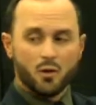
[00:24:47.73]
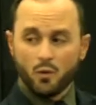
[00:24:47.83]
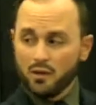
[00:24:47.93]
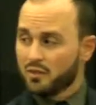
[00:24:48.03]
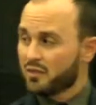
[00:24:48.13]

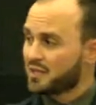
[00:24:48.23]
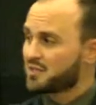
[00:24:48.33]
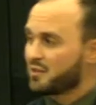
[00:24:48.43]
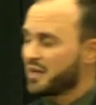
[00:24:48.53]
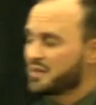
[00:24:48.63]
One of the things
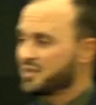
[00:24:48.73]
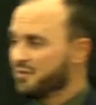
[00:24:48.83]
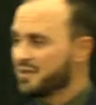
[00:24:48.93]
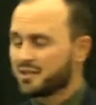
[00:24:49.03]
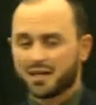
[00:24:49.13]
that
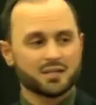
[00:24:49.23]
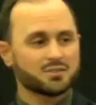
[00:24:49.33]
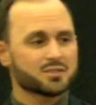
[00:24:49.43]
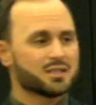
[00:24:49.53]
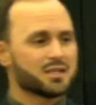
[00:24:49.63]
Thanksgiving
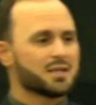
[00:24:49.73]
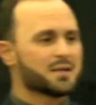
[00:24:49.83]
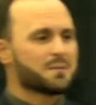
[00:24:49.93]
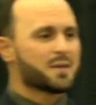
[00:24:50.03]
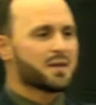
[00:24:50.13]
does
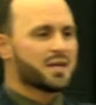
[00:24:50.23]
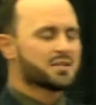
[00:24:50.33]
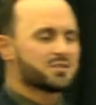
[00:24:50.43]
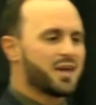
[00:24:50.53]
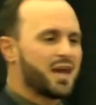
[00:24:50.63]

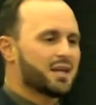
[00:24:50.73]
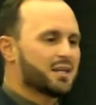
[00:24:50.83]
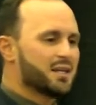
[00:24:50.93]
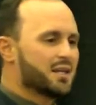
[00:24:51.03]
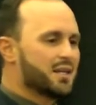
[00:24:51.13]
is
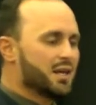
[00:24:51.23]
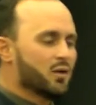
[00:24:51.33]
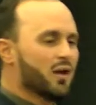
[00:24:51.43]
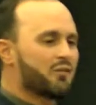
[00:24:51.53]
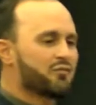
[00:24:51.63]
that
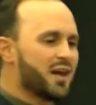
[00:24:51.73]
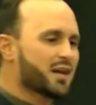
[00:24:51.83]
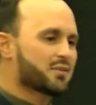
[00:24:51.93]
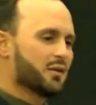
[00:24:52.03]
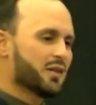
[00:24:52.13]
it'll
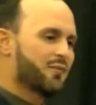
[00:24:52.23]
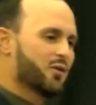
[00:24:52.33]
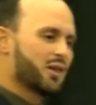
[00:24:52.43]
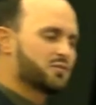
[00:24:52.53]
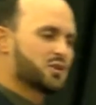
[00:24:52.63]
affect the
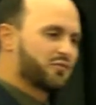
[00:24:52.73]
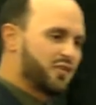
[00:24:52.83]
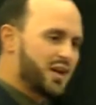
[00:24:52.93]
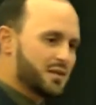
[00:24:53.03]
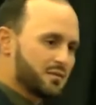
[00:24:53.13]
level of your
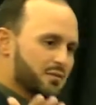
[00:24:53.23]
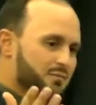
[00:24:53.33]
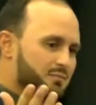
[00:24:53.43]
faith.